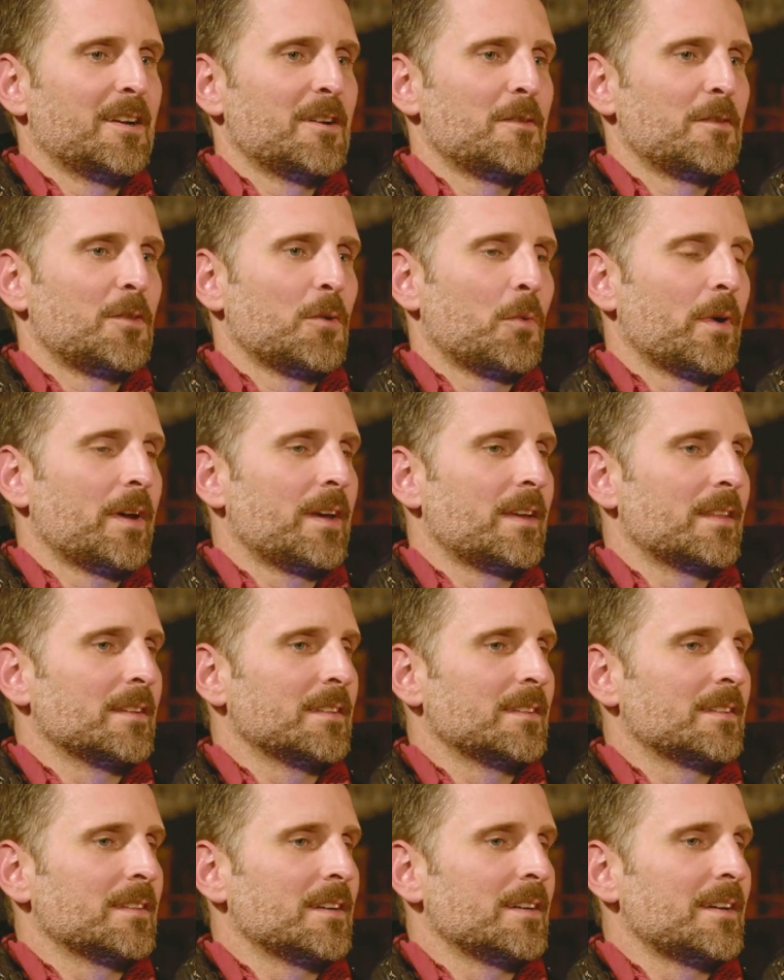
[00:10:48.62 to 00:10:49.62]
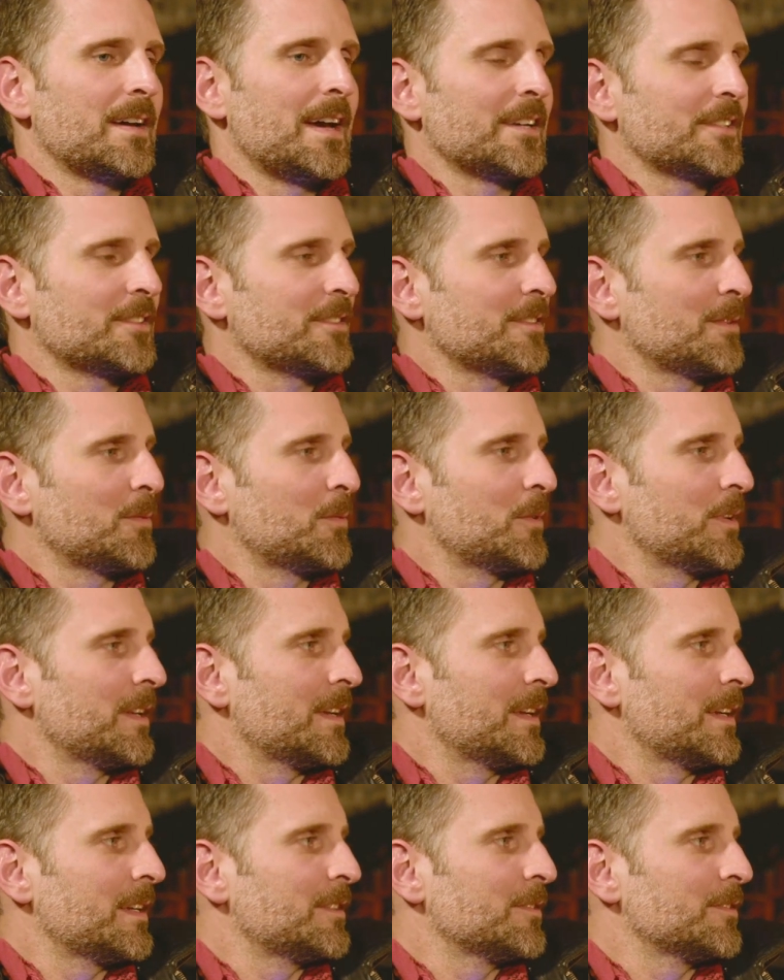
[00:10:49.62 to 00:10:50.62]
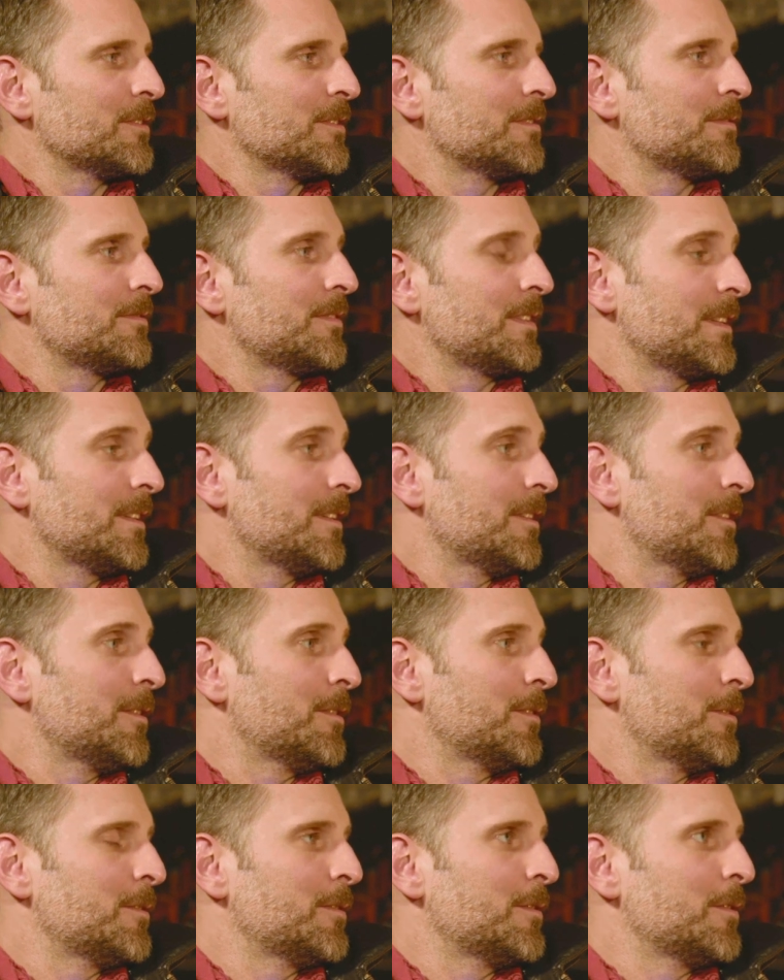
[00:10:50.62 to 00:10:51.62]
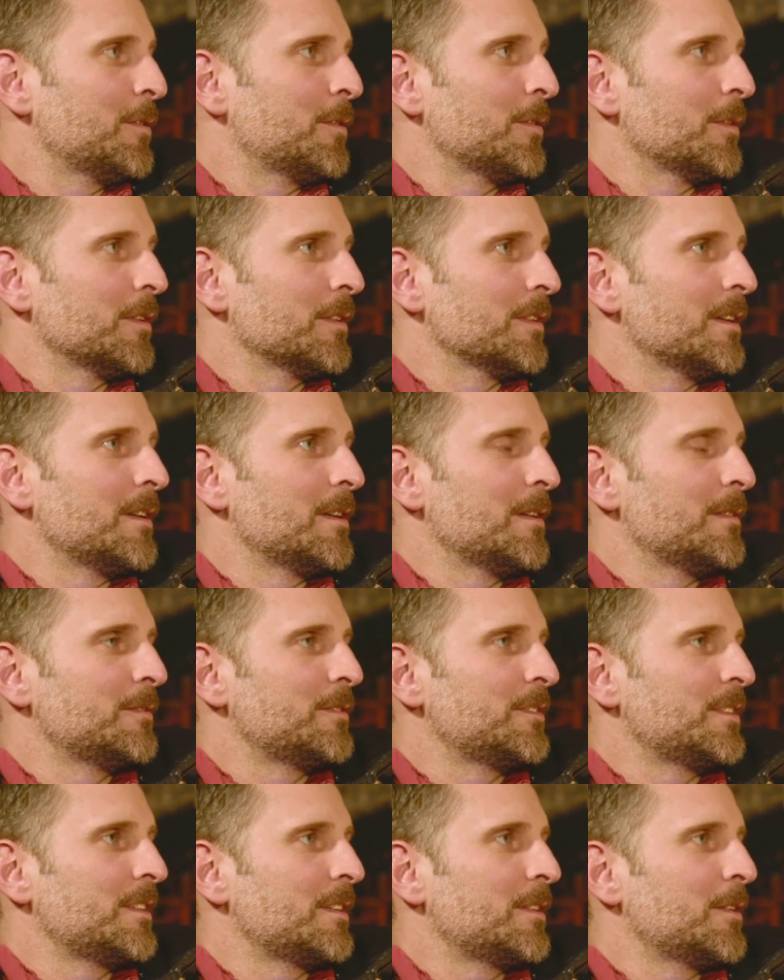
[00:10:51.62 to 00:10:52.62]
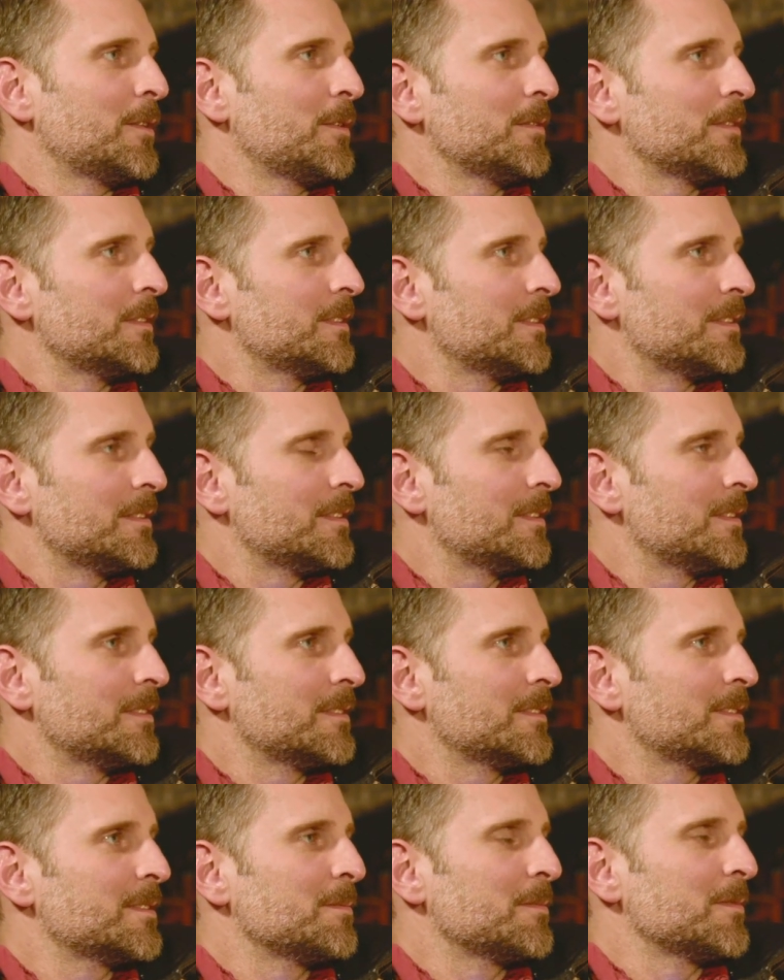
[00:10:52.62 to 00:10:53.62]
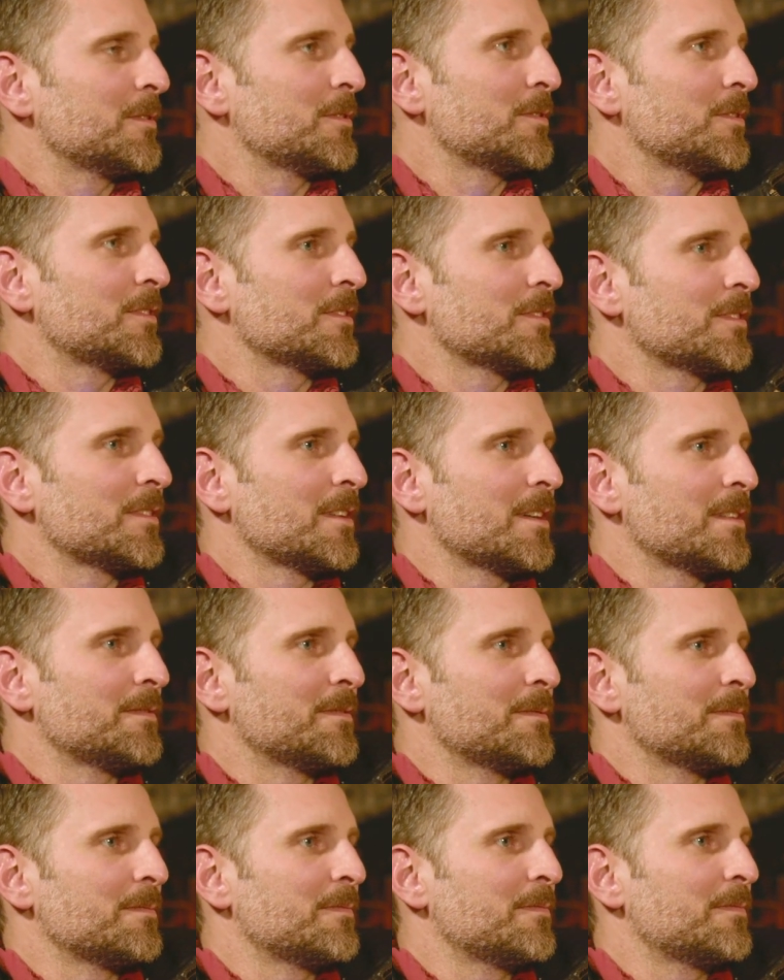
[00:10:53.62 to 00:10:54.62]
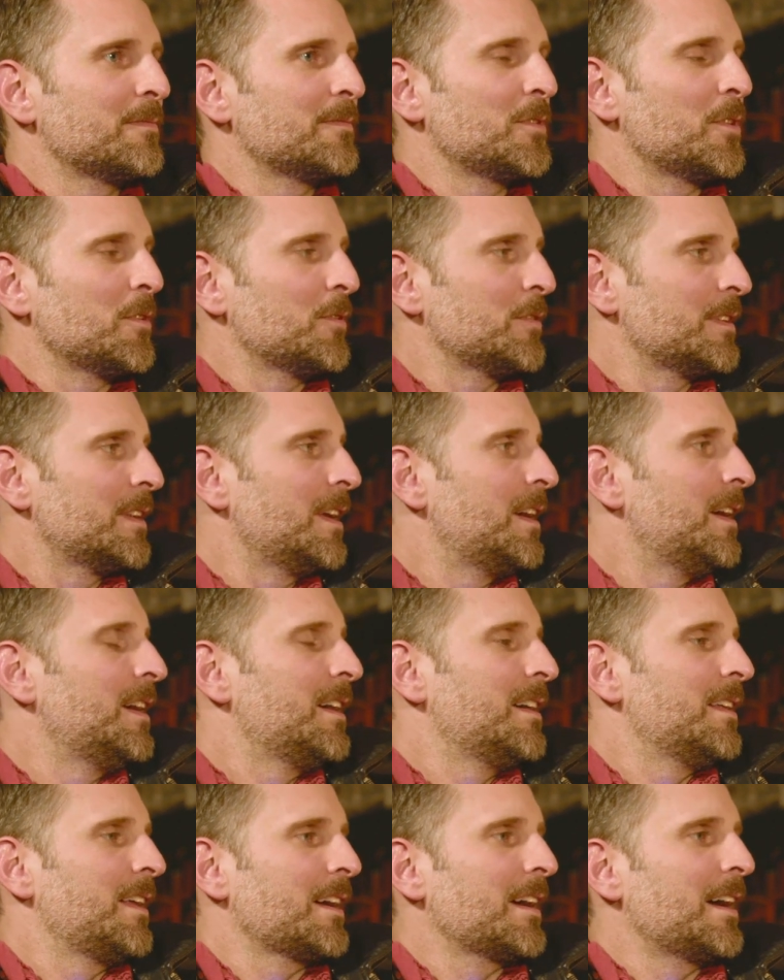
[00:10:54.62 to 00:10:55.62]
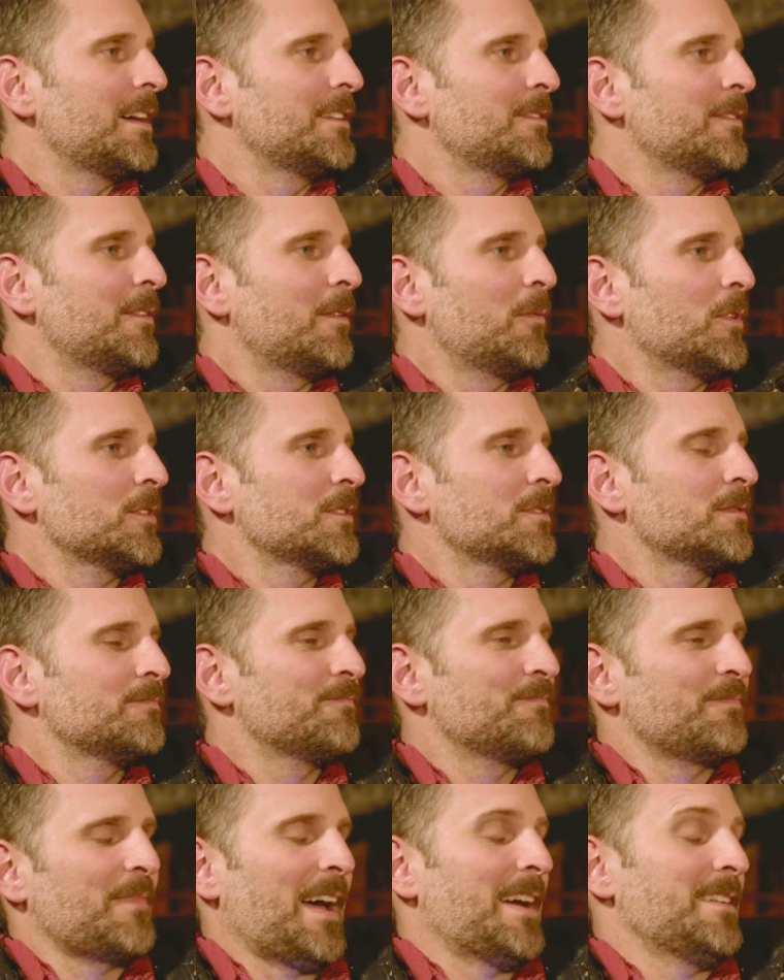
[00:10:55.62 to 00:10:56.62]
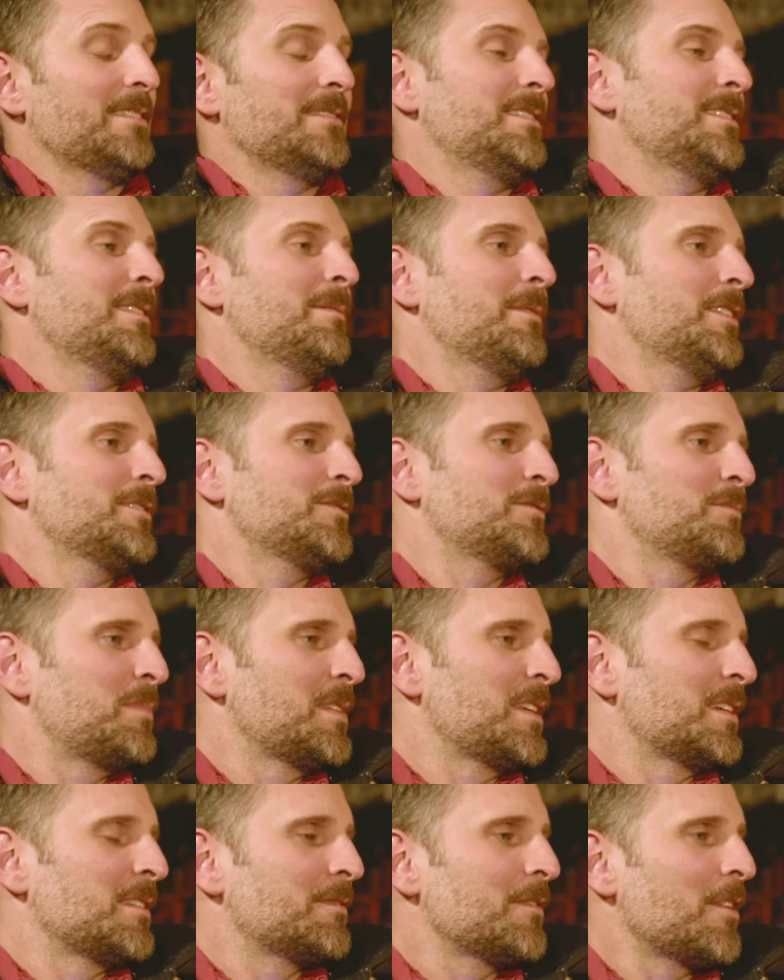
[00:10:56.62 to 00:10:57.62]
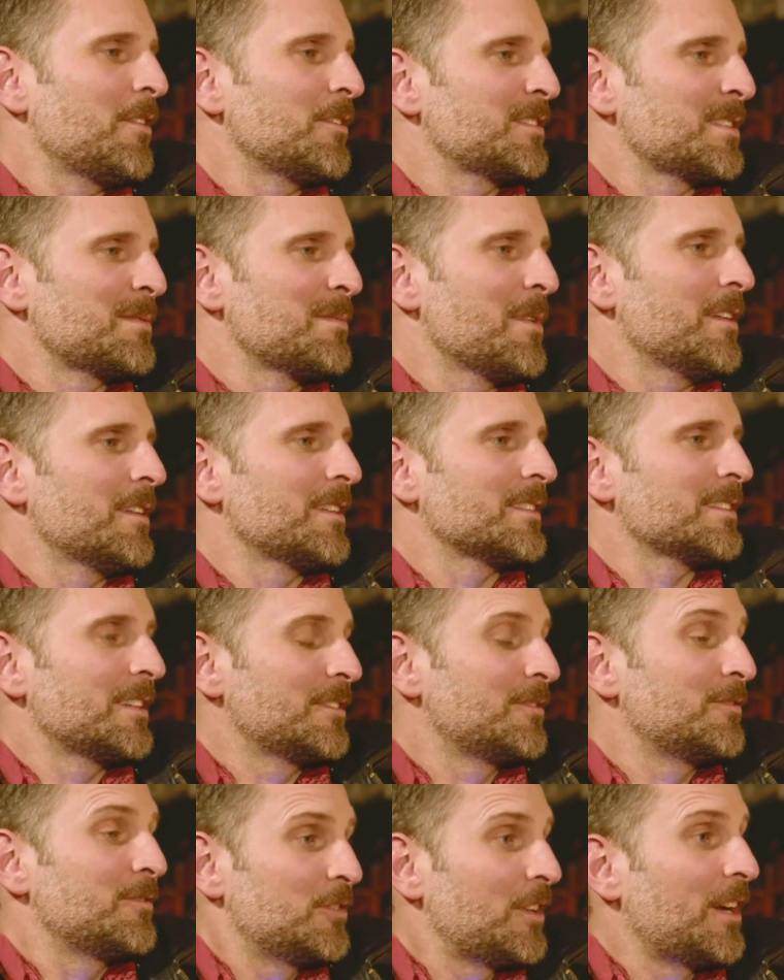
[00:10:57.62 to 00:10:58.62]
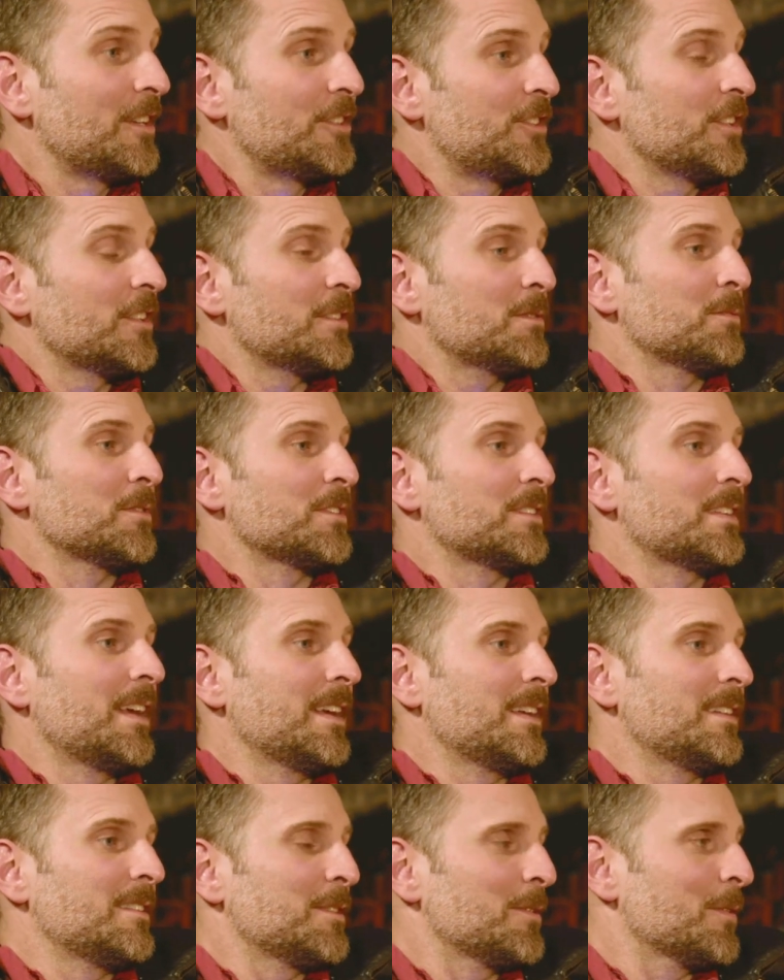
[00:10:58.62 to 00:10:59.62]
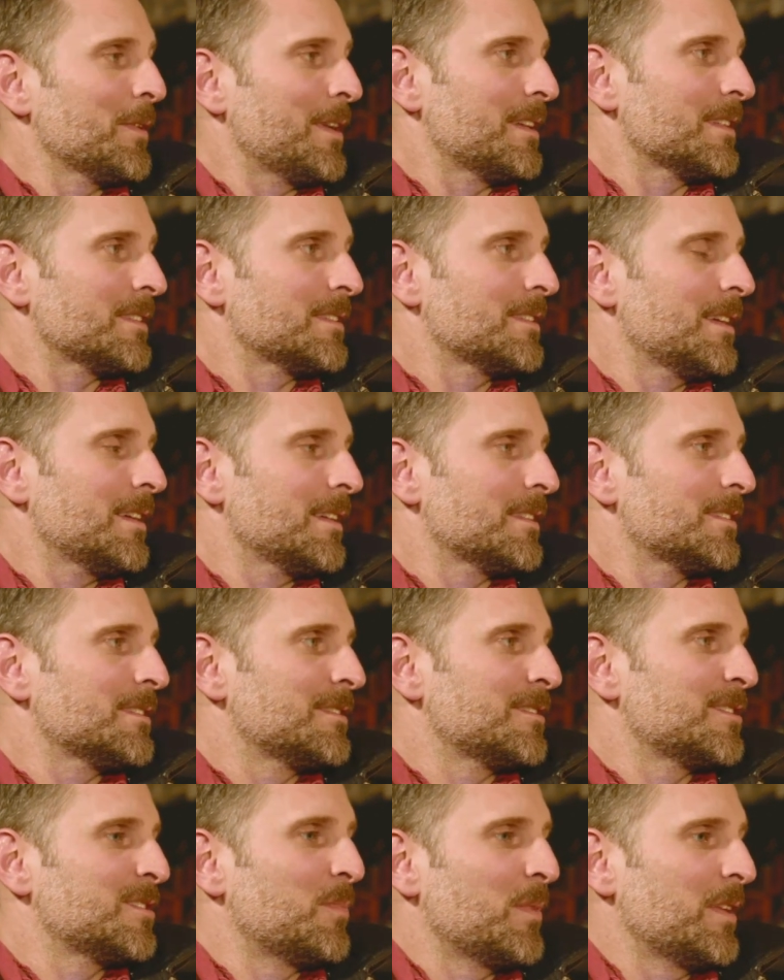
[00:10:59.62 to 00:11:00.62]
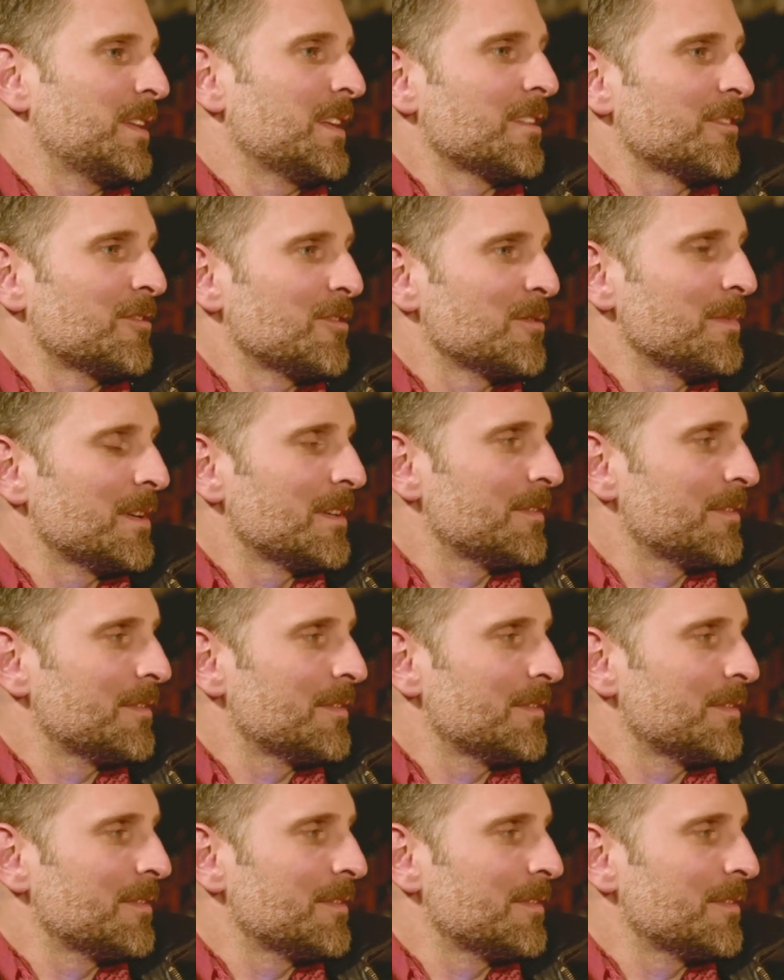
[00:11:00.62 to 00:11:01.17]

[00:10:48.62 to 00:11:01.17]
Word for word: the way that uh, Ashley Wood inked or Zaffino mm -hmm. or uh, Gene Colan and some of the looser stuff, and Nolan. Like I wasn't, I, and I'm not being falsely modest. I, I just was taking the greatest hits and spinning it through my